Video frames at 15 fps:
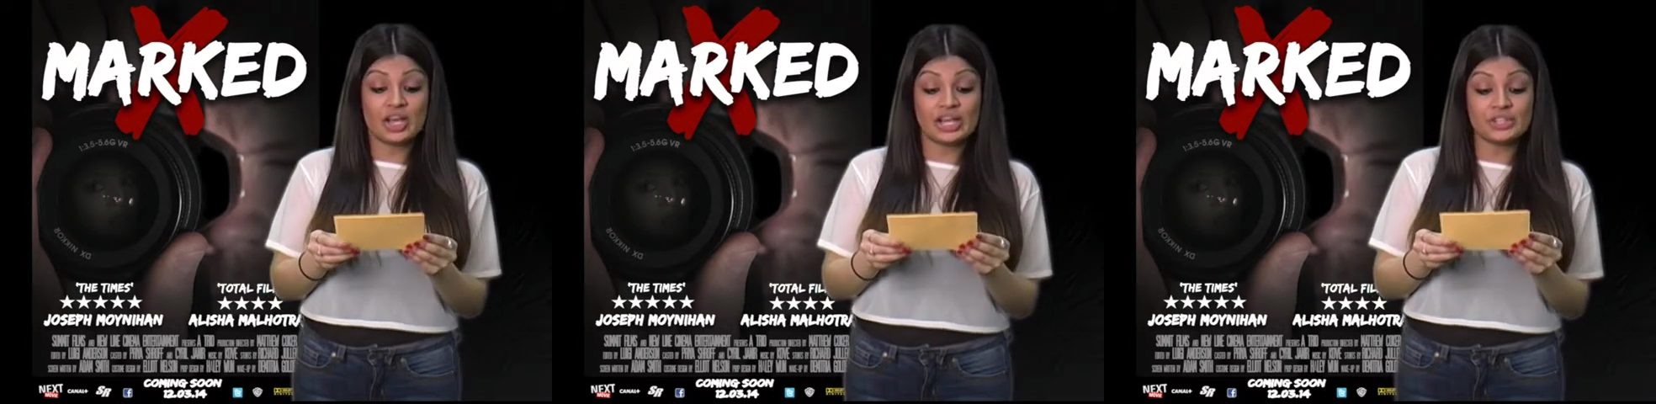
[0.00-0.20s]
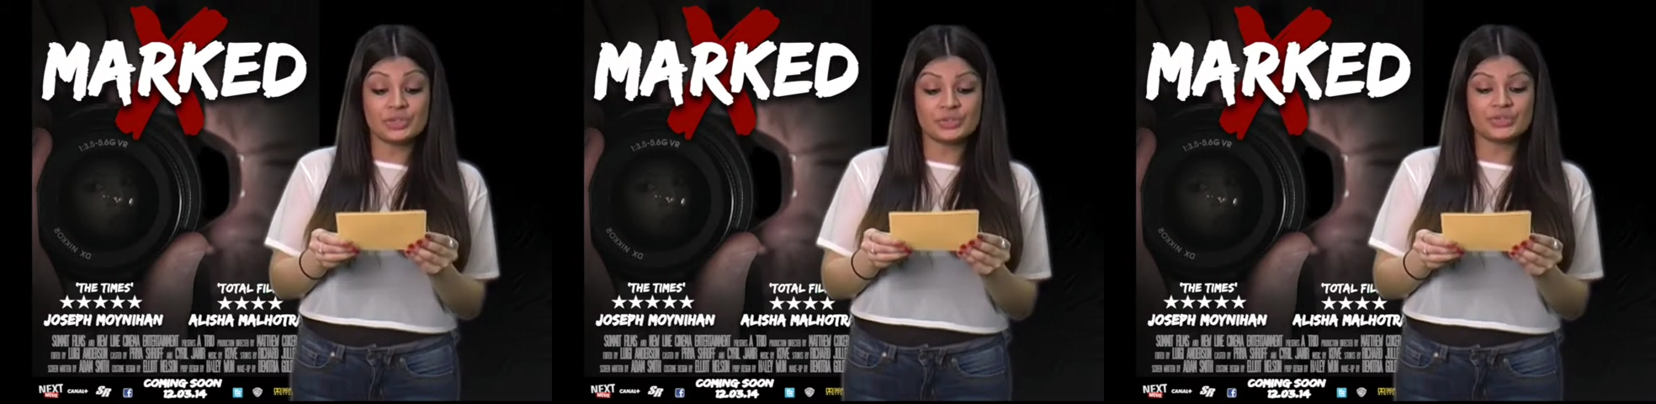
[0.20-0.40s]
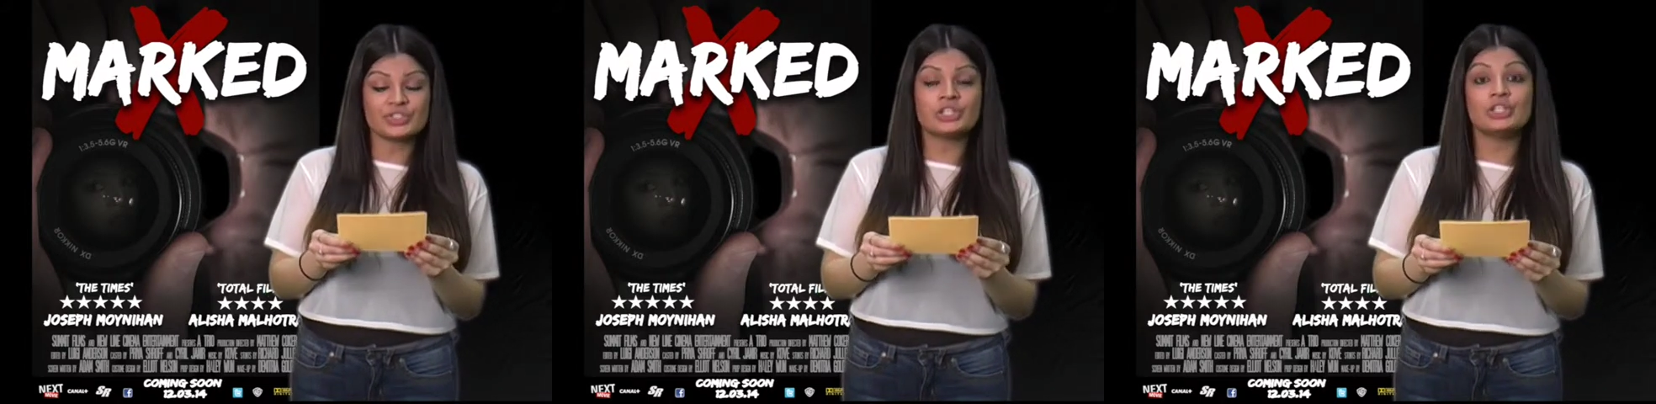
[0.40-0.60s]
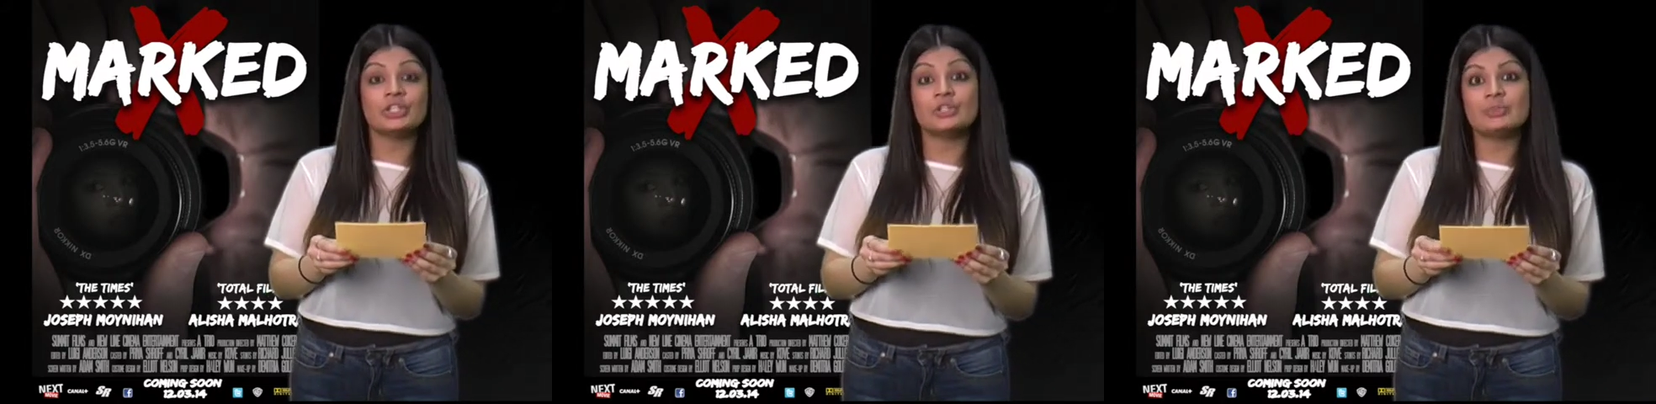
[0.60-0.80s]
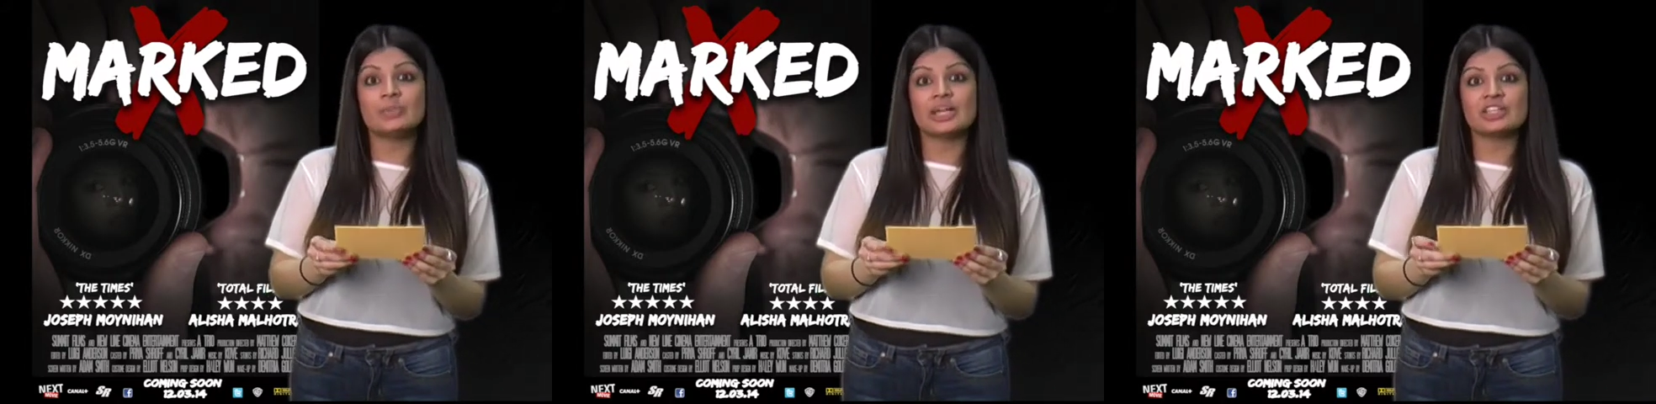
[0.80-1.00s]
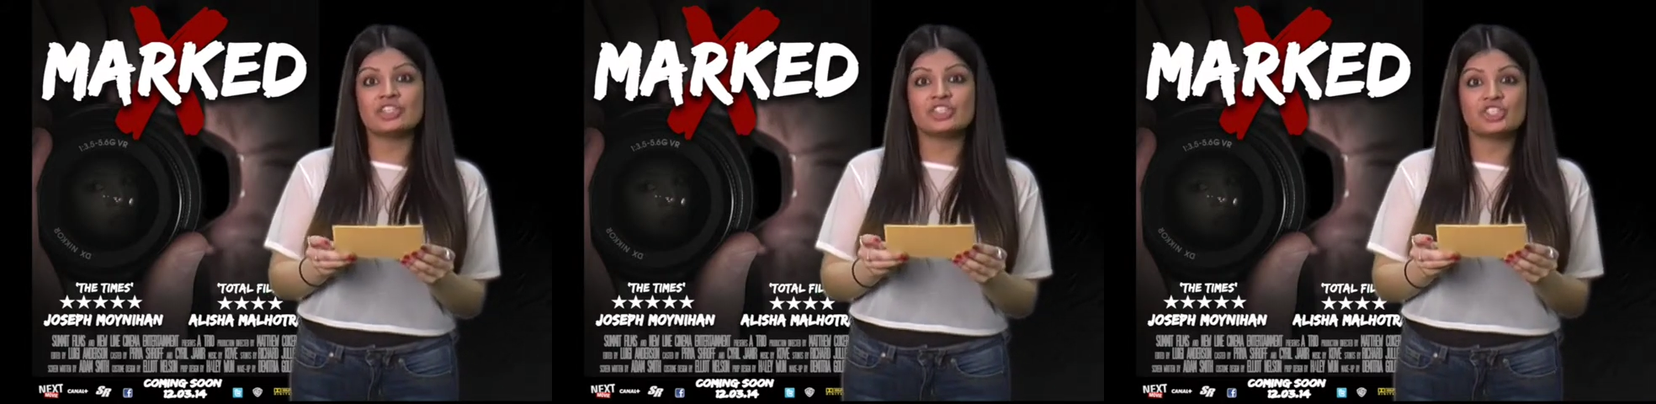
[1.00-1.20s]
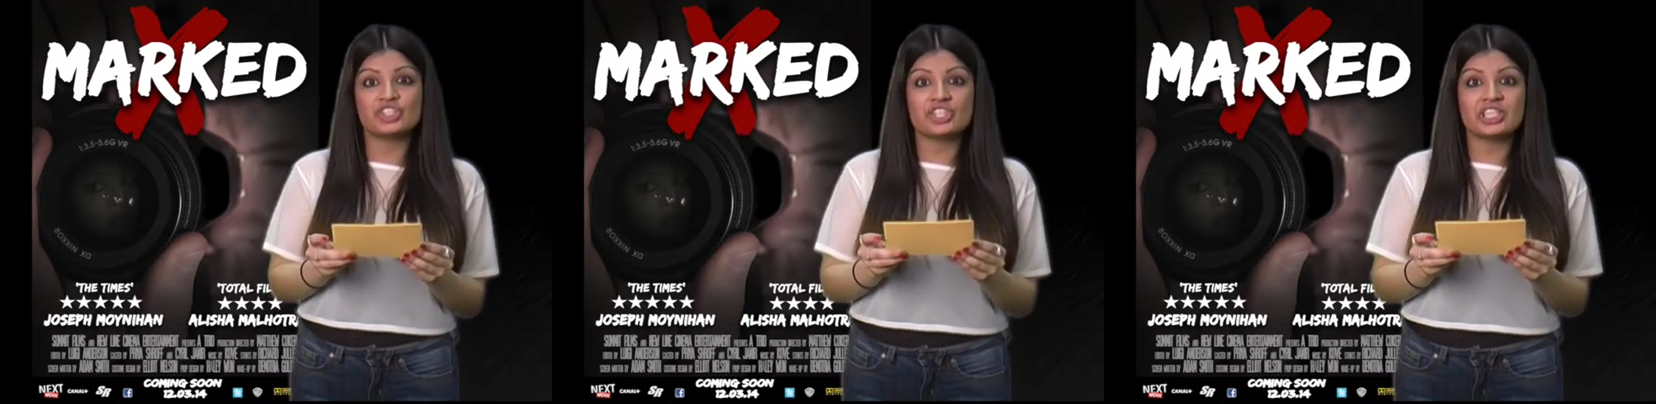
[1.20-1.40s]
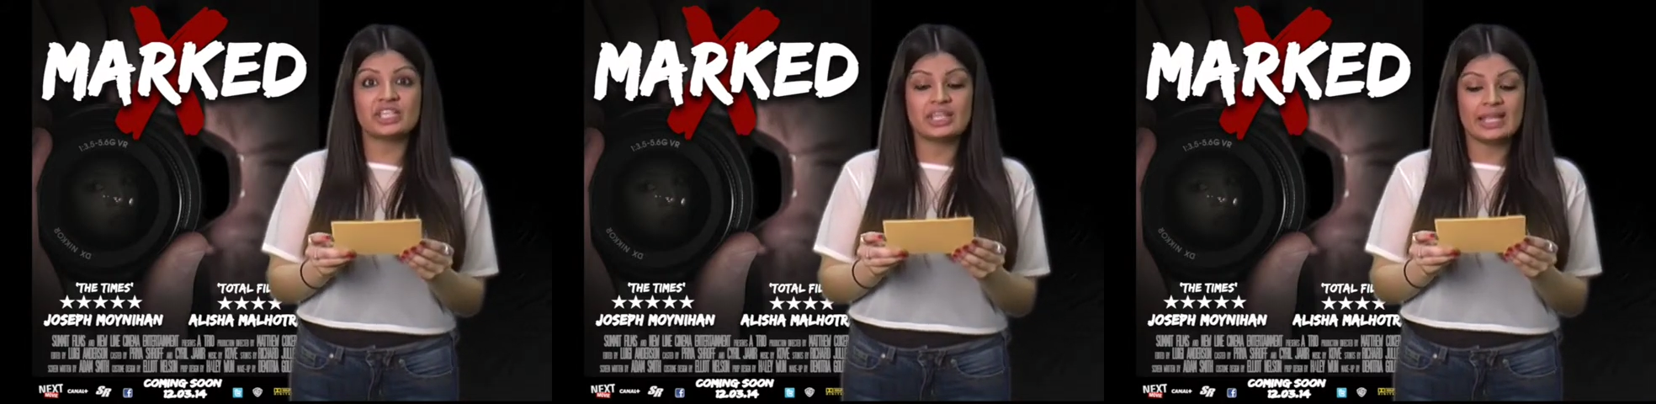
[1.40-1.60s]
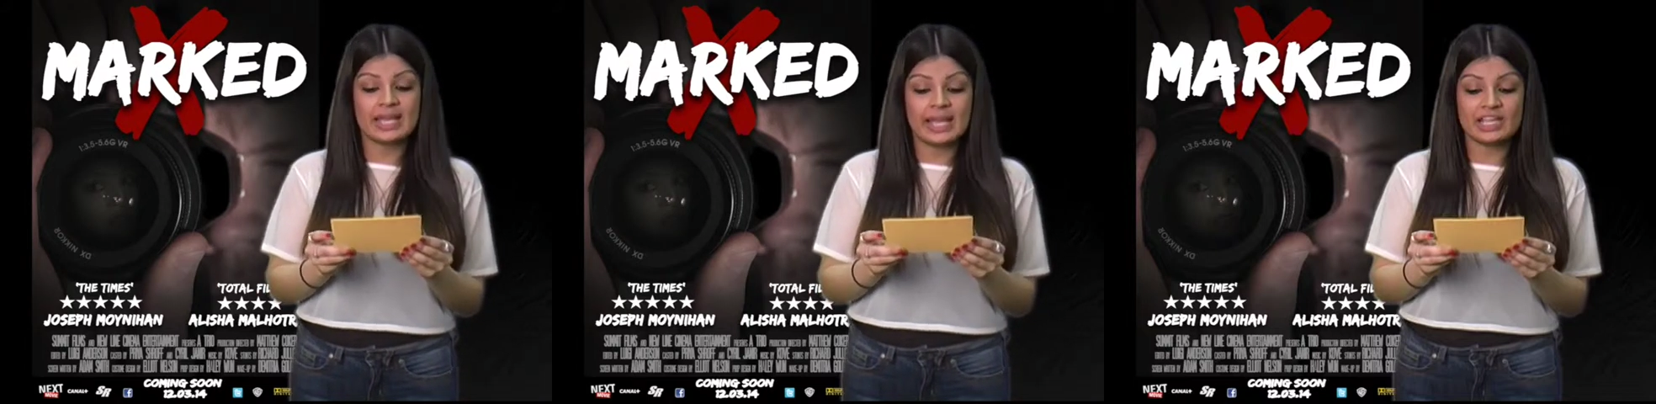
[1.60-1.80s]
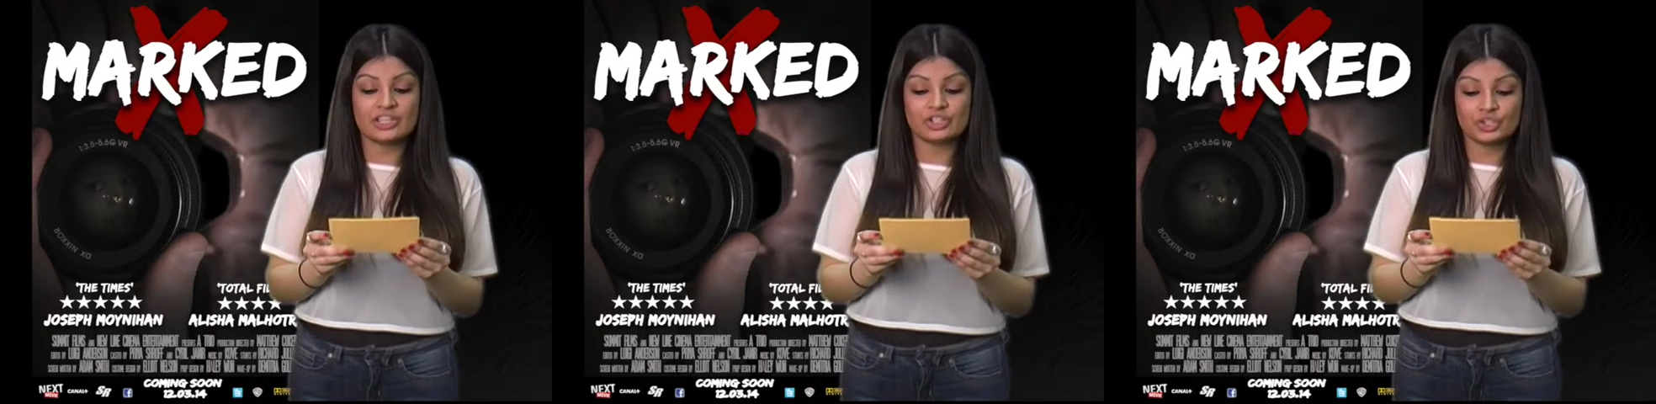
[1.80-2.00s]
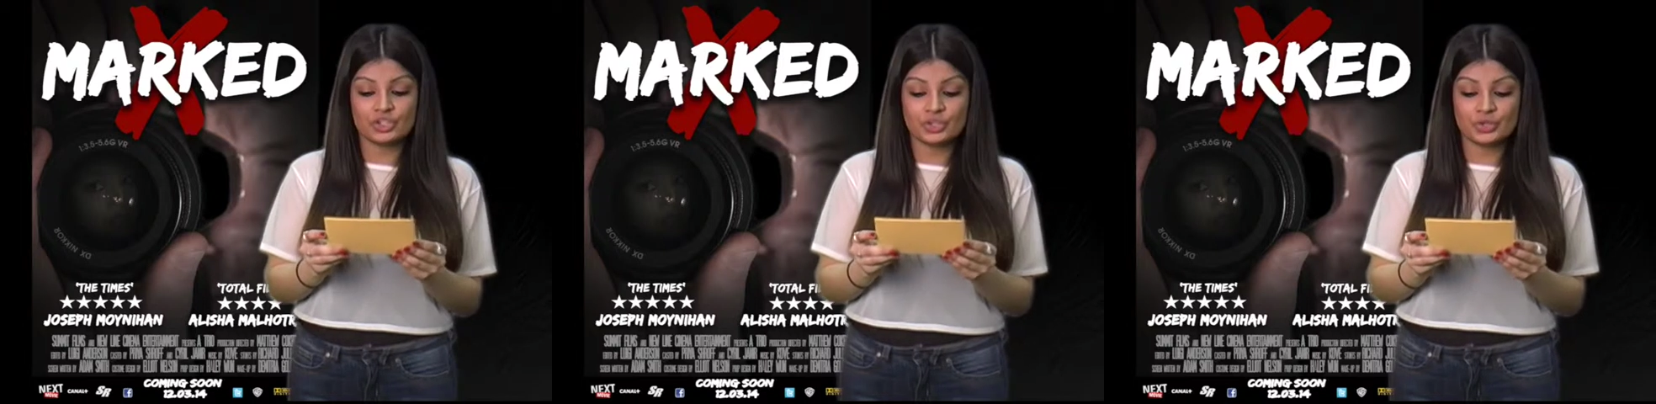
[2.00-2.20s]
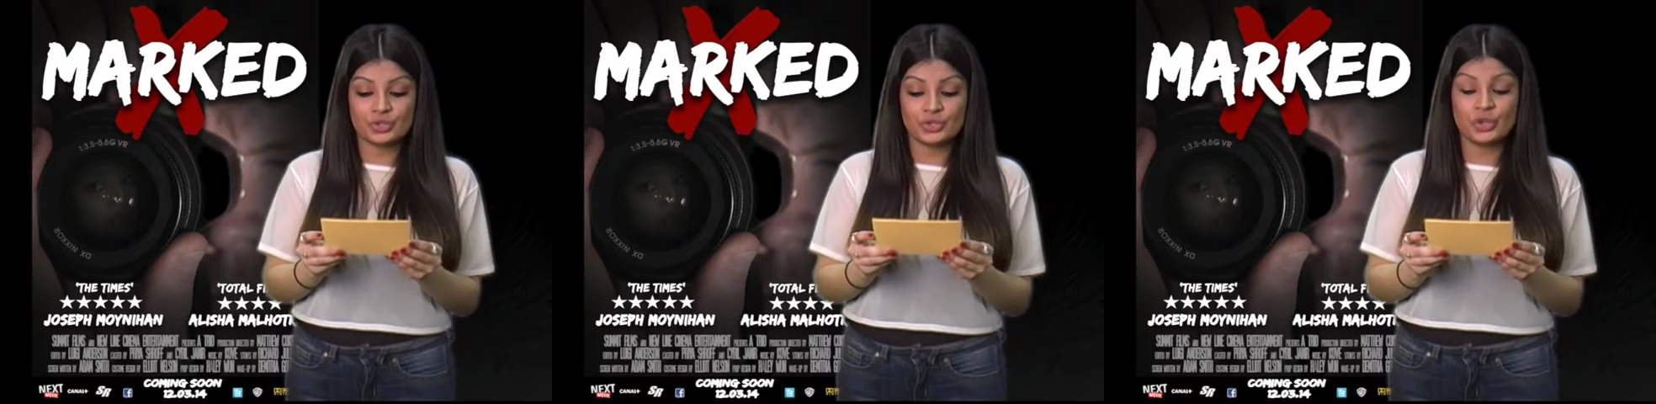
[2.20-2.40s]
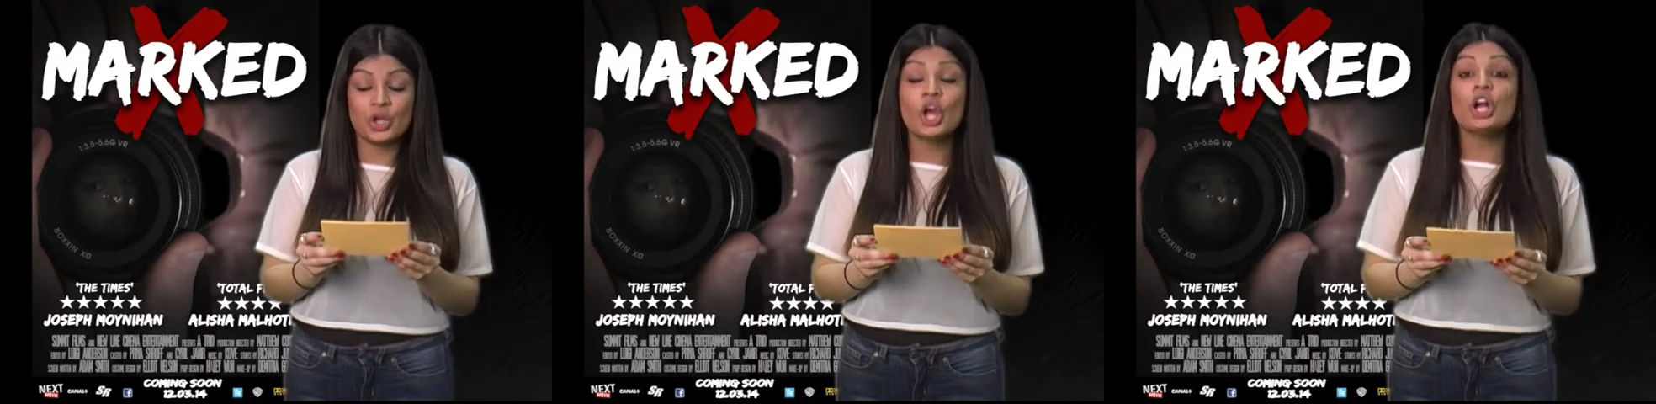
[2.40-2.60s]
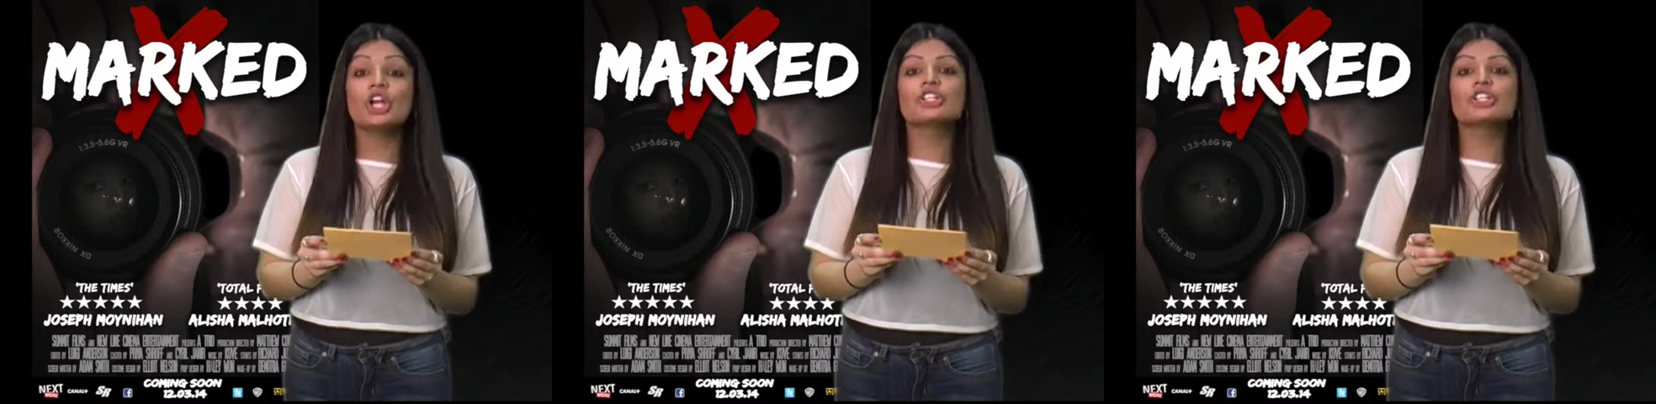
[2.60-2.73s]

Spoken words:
I used a Lumix GH2